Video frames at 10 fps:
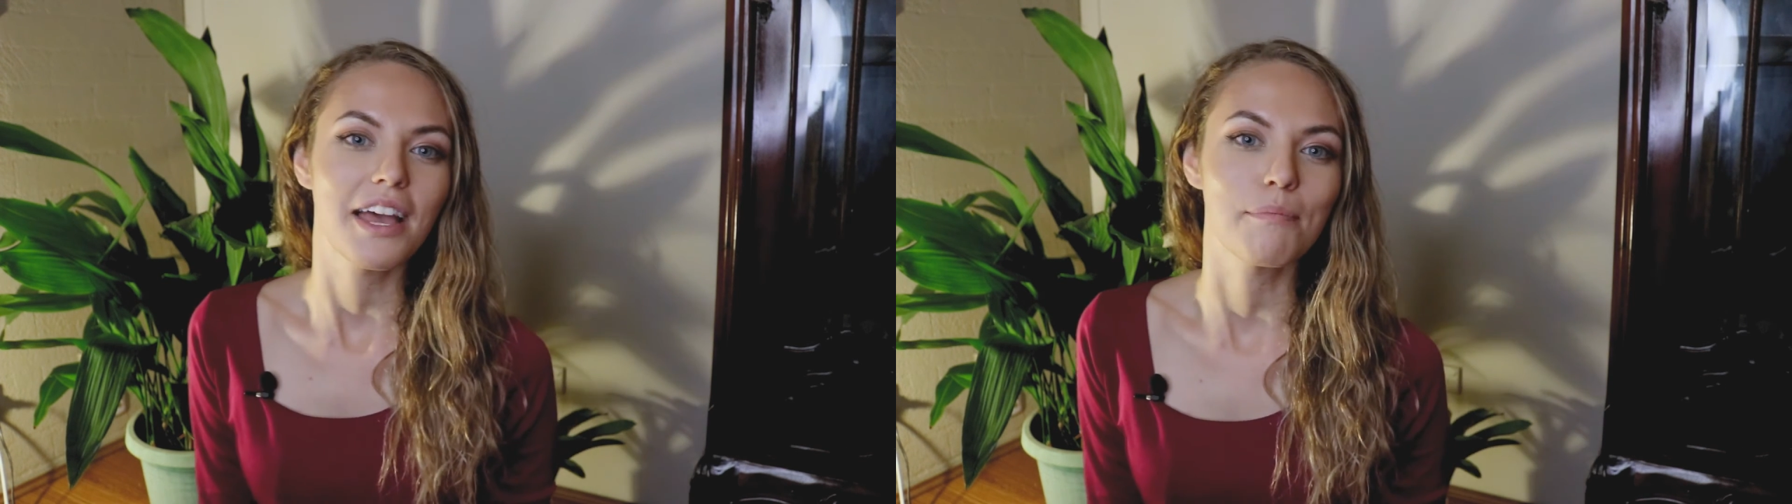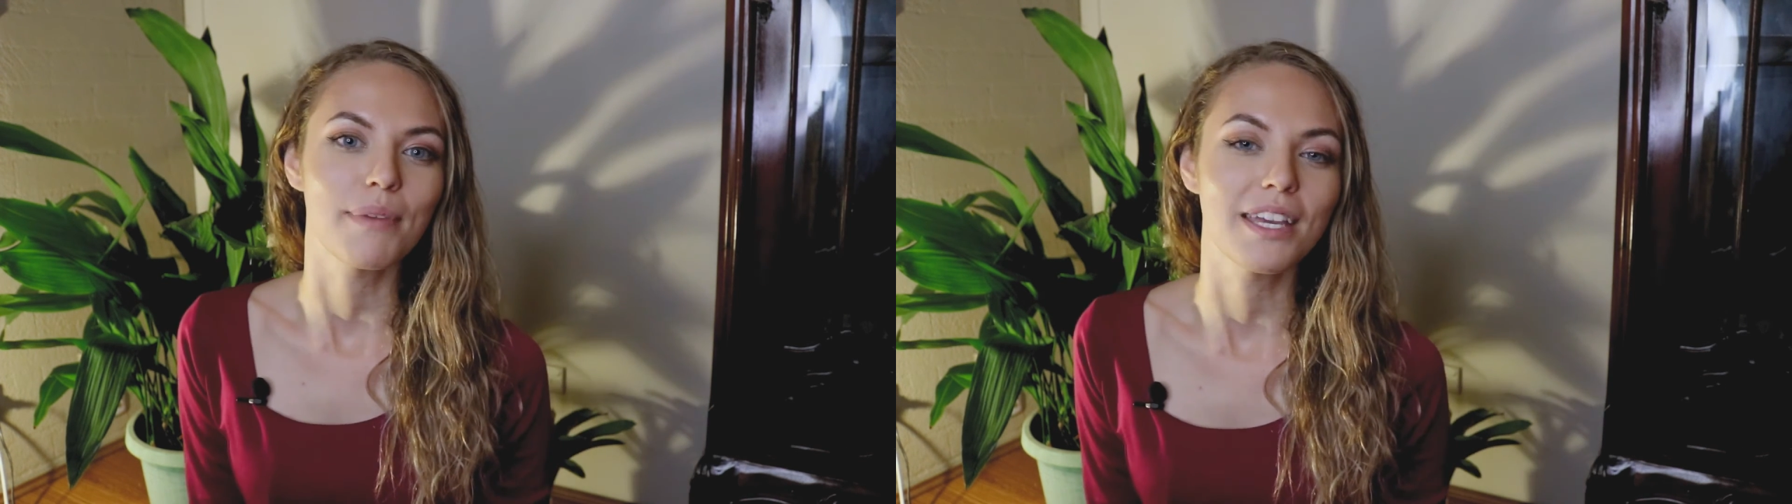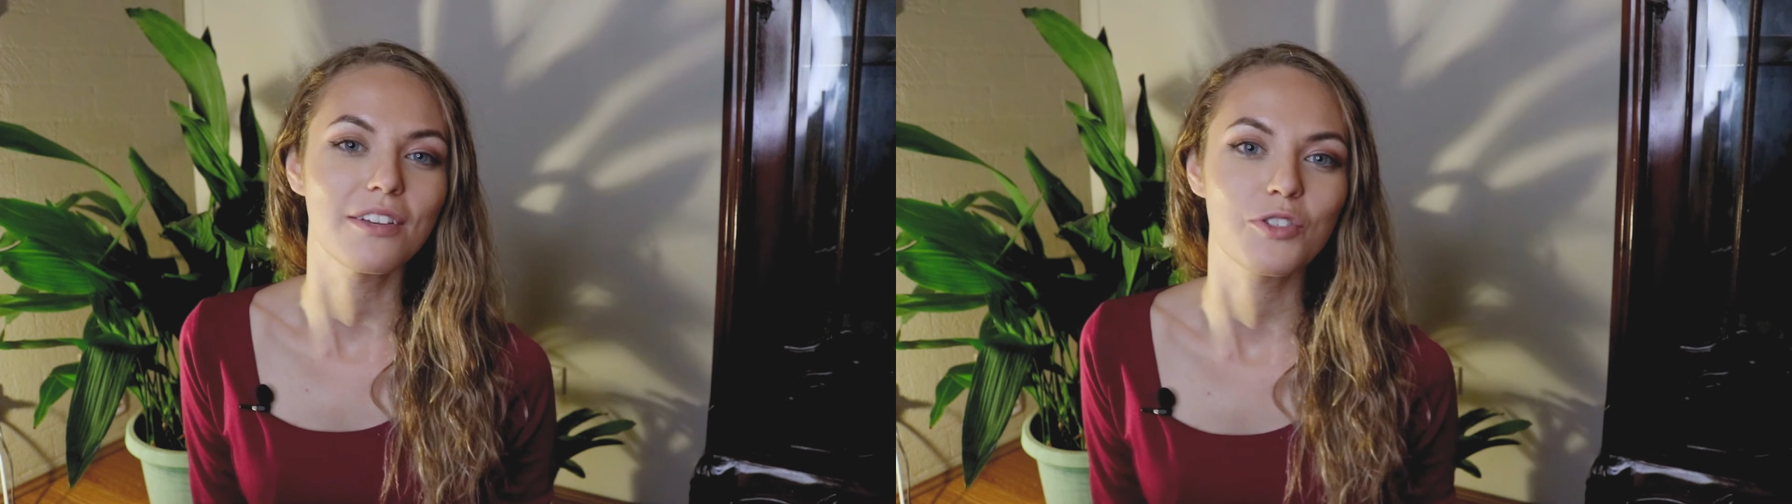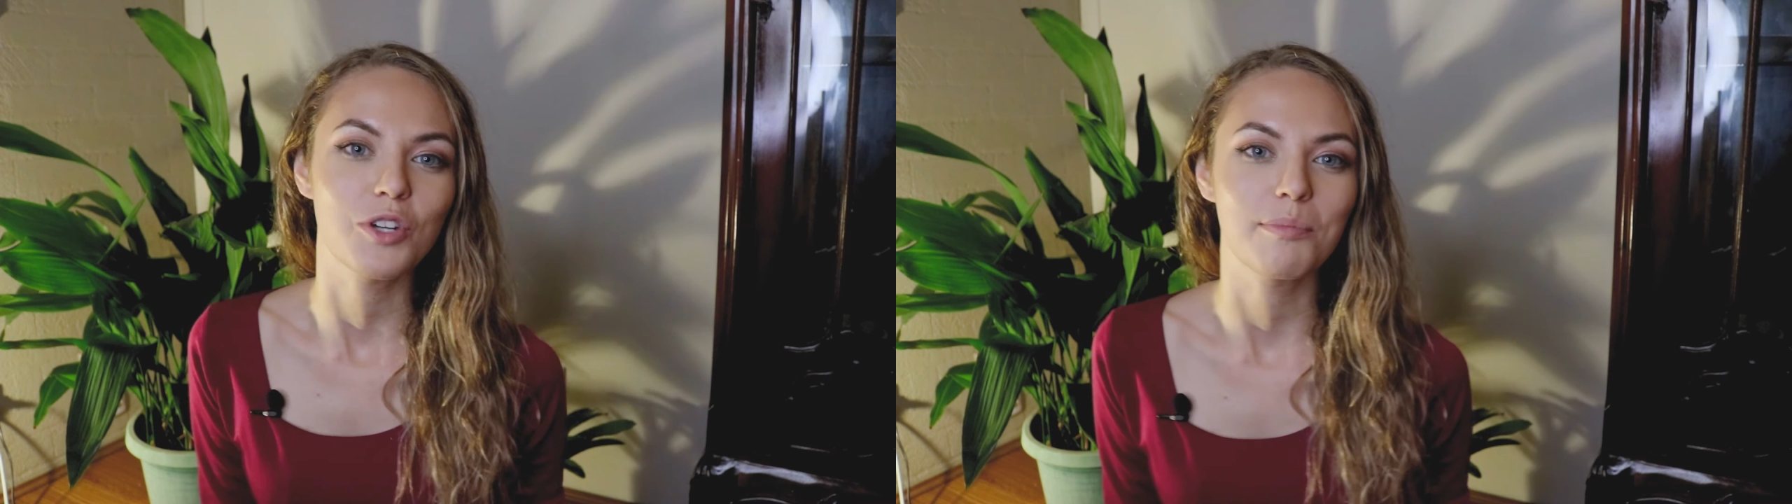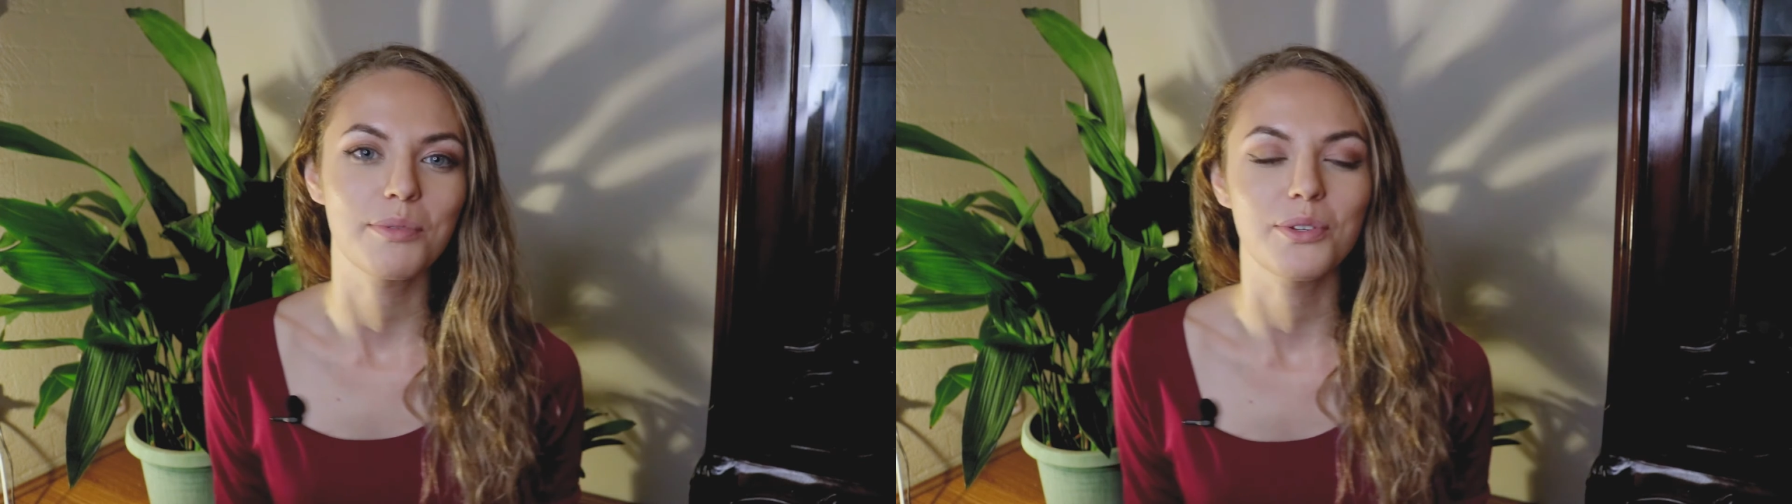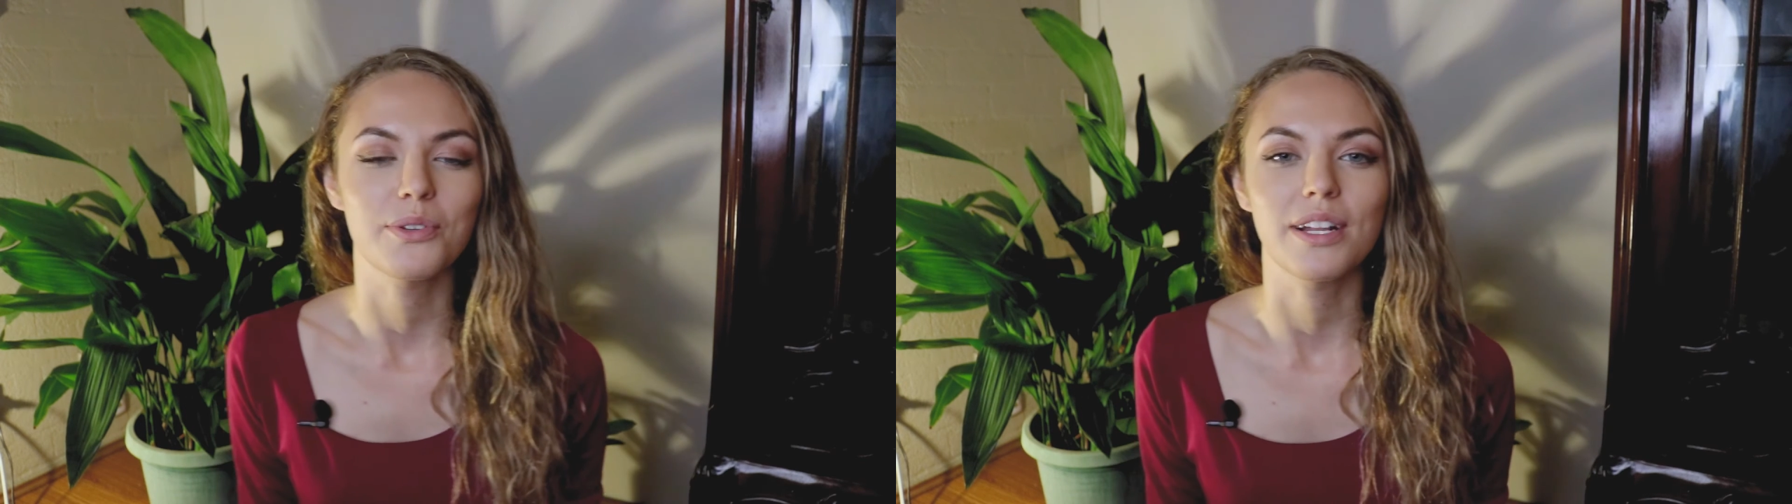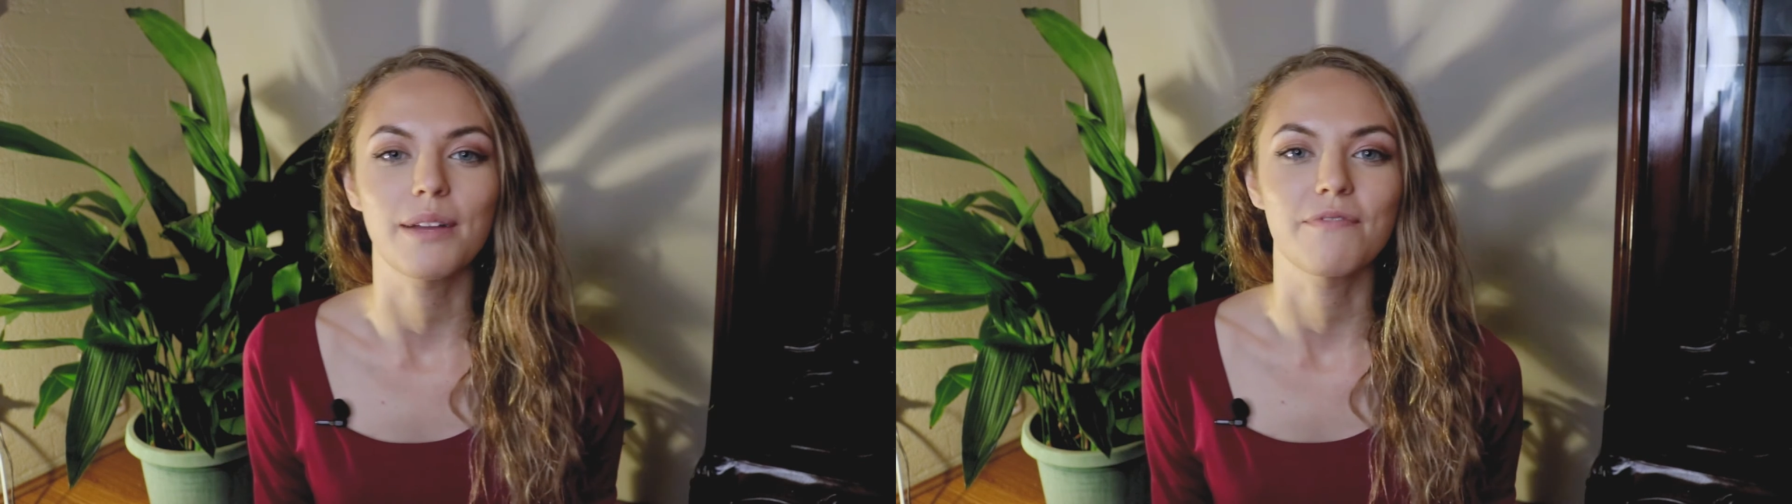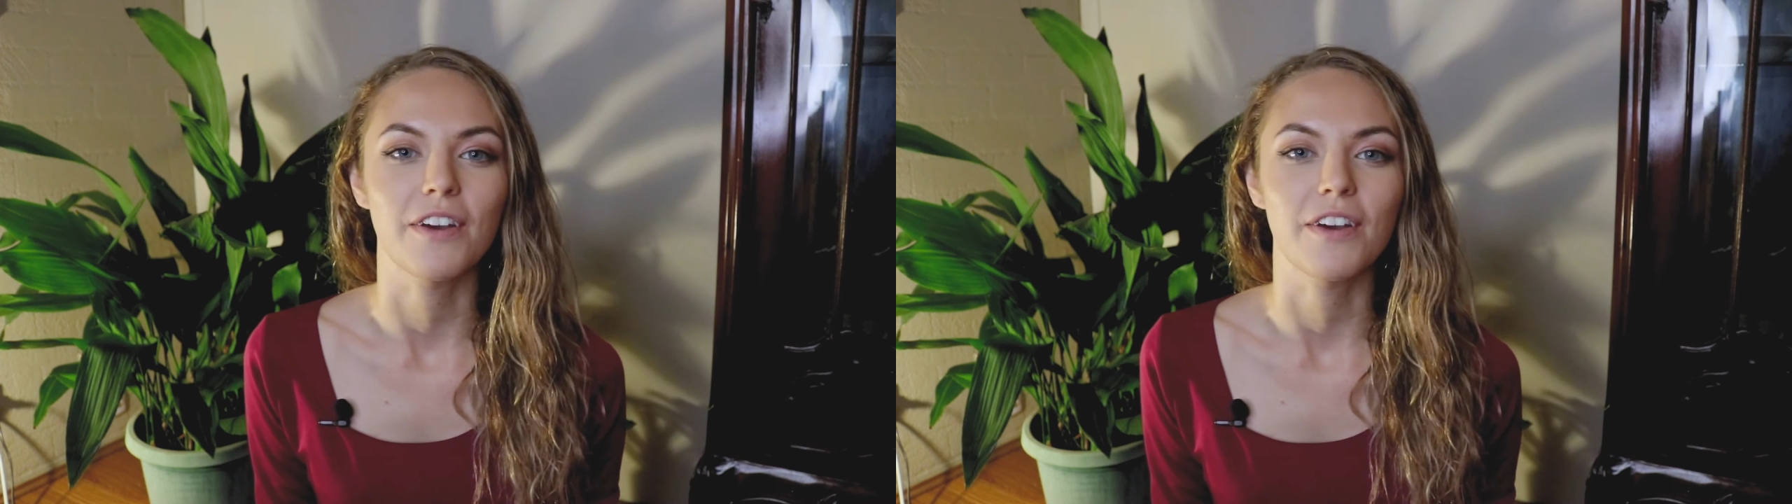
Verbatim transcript: a big trip soon that I'm